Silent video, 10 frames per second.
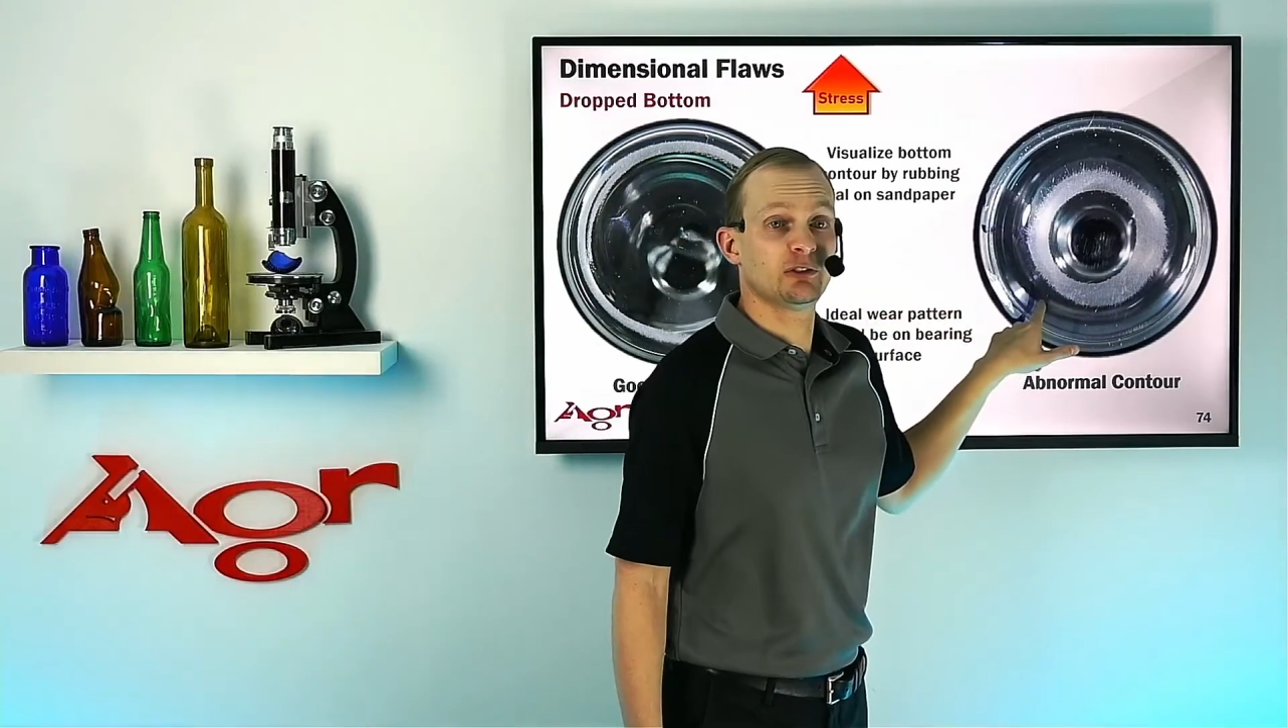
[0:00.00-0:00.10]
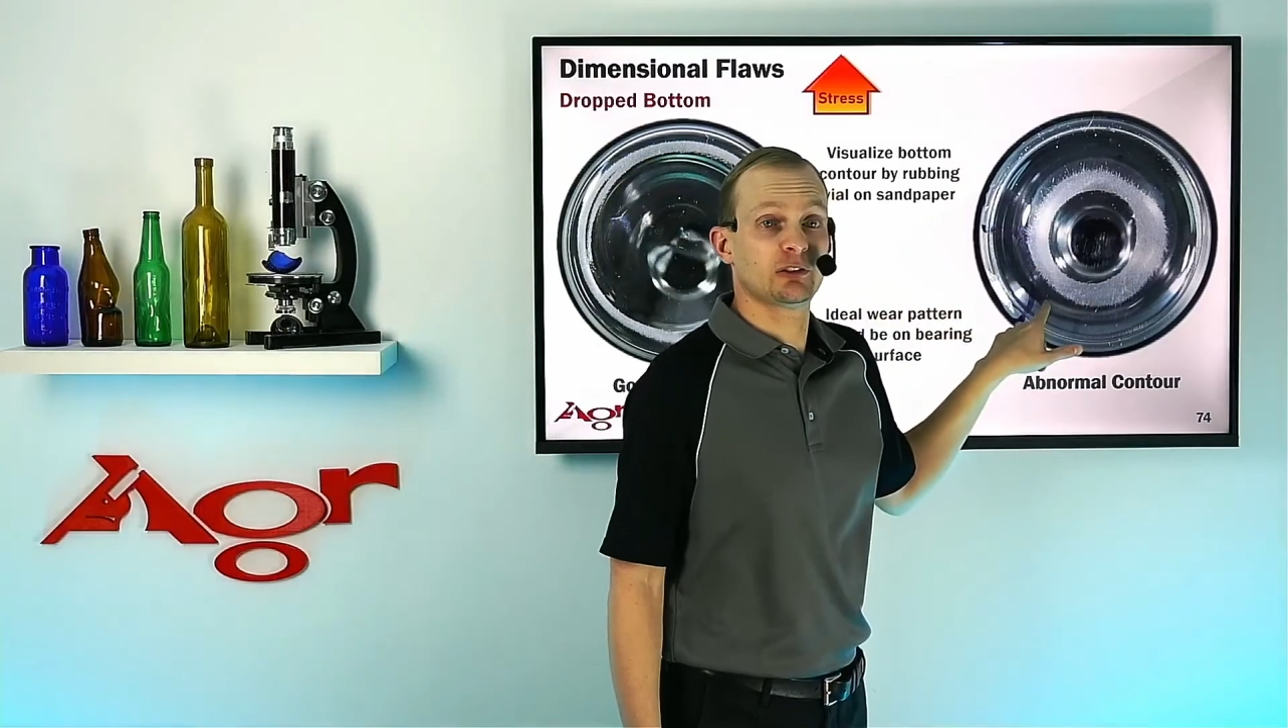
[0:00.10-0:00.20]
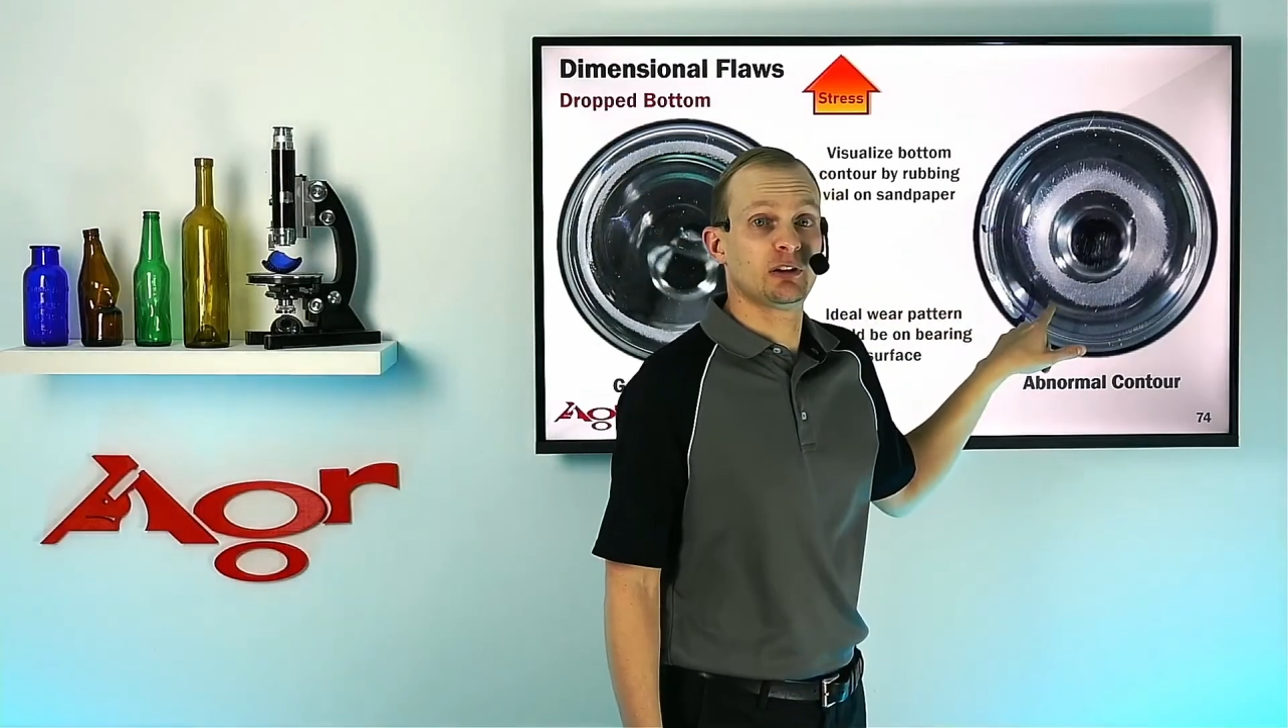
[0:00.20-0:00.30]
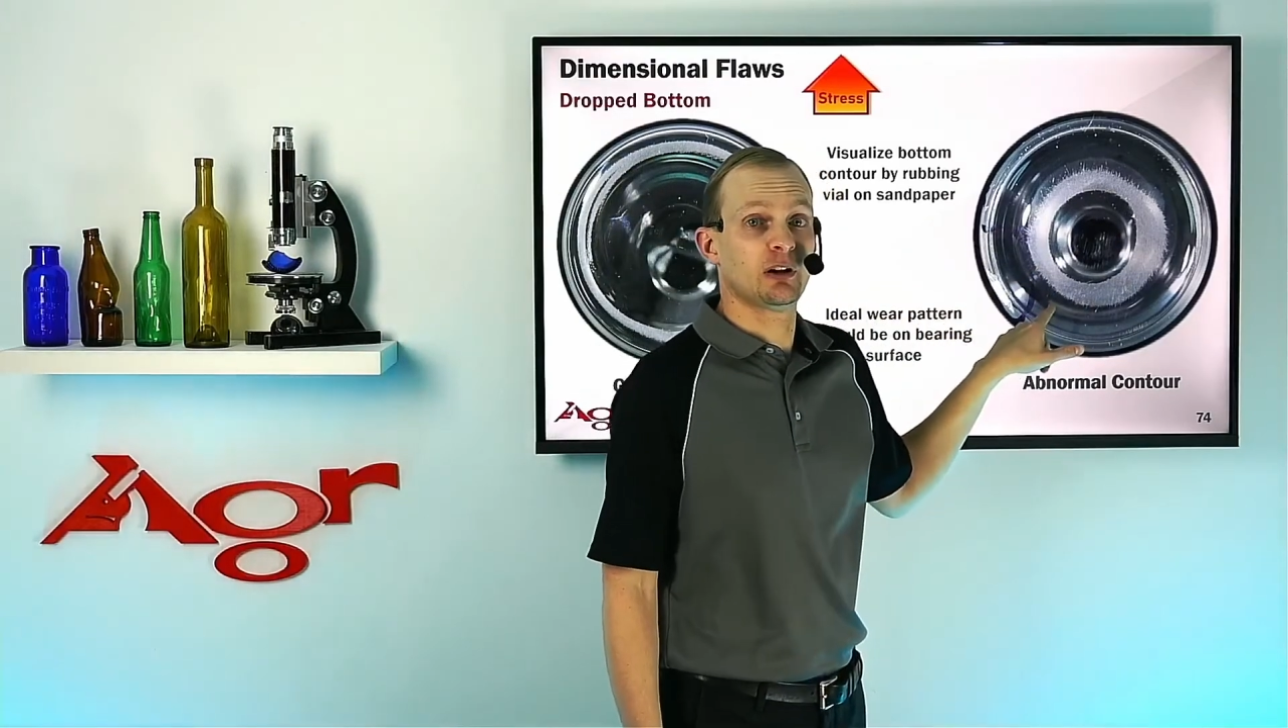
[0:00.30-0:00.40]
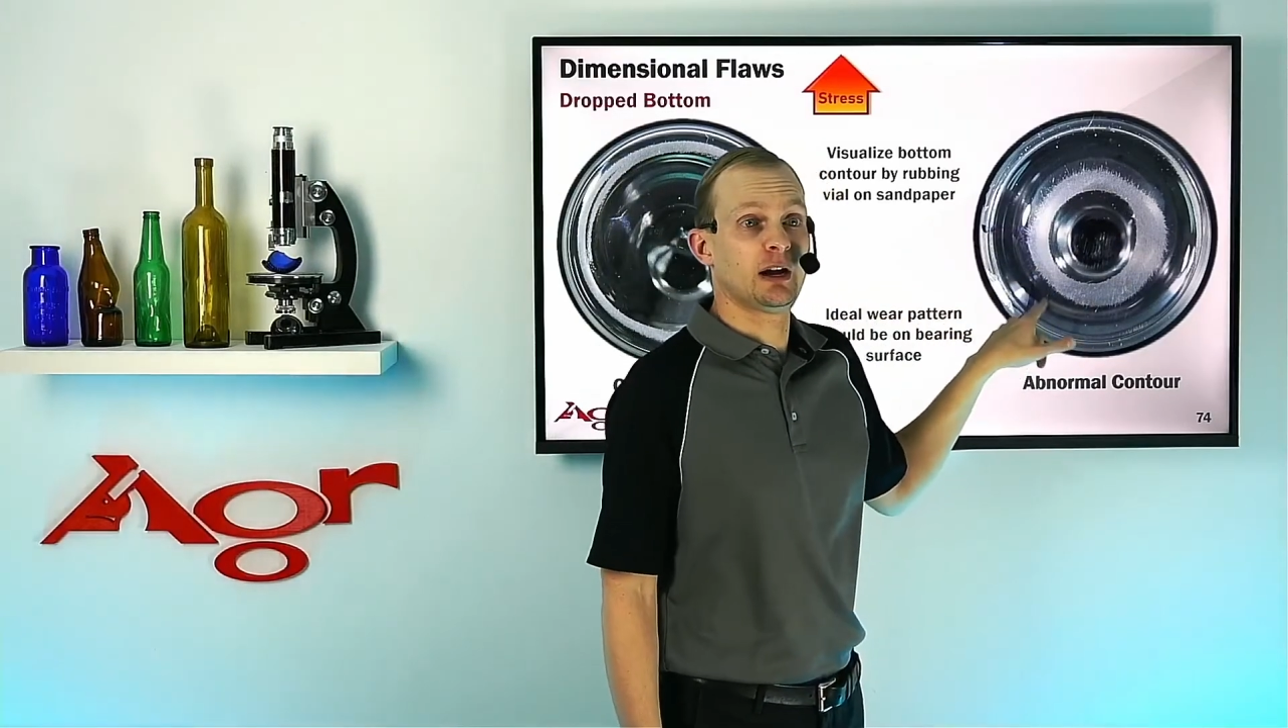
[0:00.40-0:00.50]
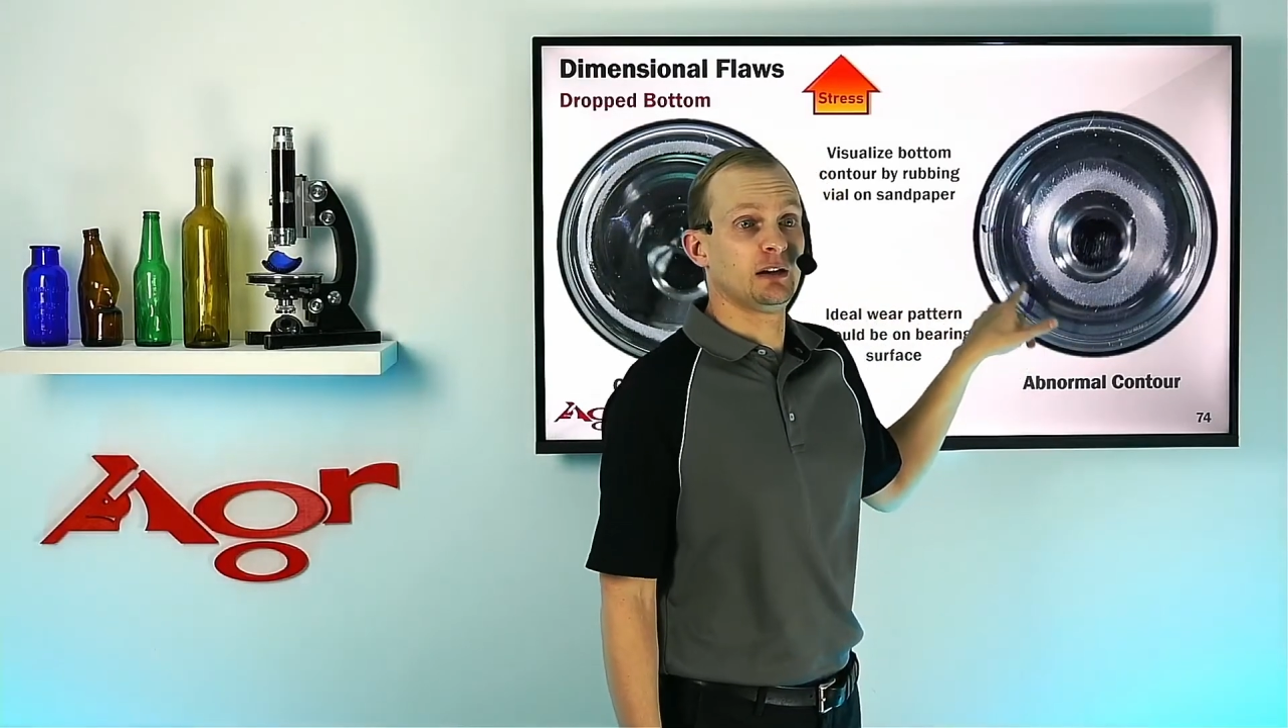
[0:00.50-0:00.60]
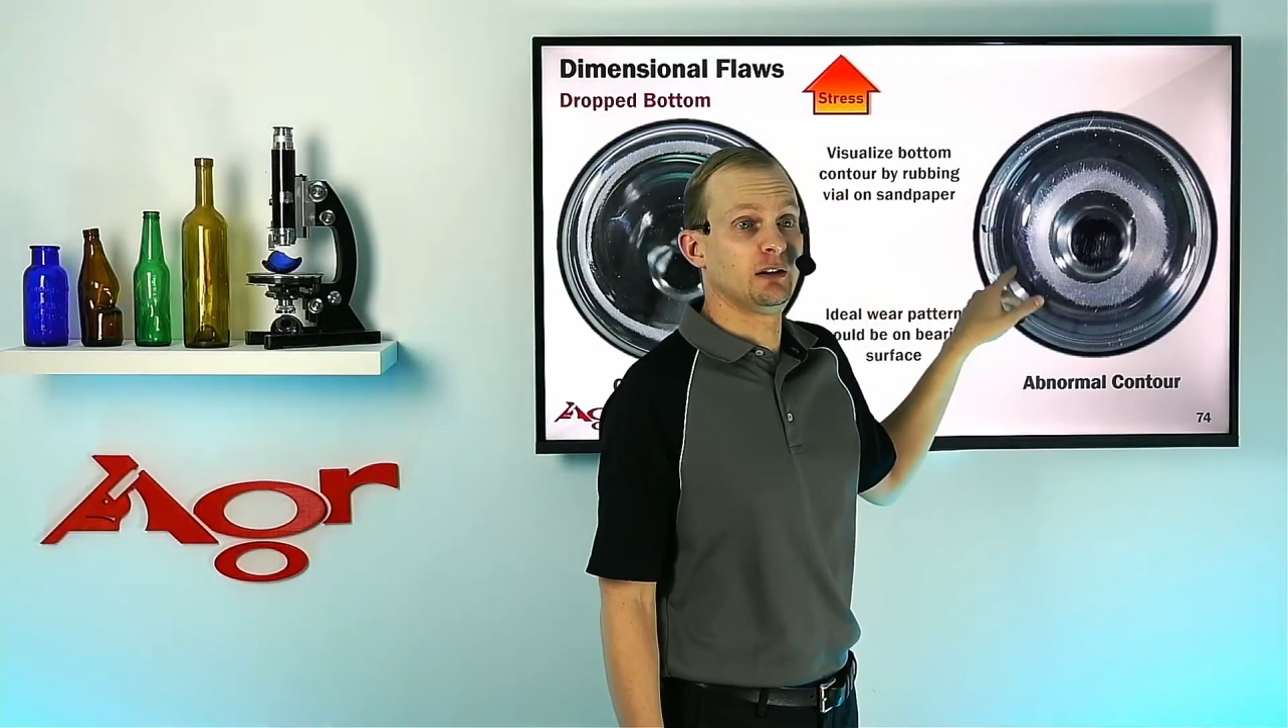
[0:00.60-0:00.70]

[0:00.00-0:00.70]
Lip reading: occurring